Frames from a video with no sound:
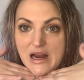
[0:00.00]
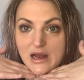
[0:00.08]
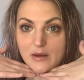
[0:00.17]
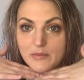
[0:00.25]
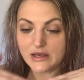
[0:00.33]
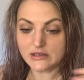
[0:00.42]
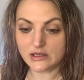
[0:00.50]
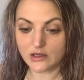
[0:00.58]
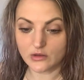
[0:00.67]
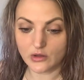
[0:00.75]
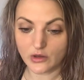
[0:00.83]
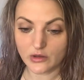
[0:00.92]
a
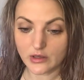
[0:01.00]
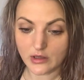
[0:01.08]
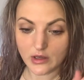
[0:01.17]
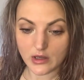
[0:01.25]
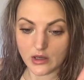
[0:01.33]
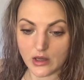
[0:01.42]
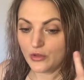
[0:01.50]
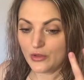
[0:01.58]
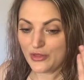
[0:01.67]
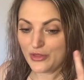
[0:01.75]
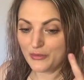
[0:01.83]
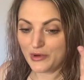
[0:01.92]
basic look.
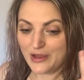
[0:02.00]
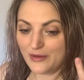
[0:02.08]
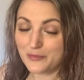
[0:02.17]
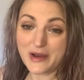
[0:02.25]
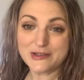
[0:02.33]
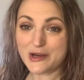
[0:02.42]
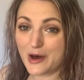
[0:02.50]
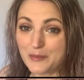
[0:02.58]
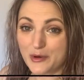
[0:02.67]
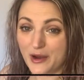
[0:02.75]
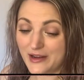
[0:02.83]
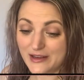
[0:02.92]
3 of my top
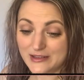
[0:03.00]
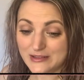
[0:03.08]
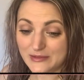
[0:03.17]
products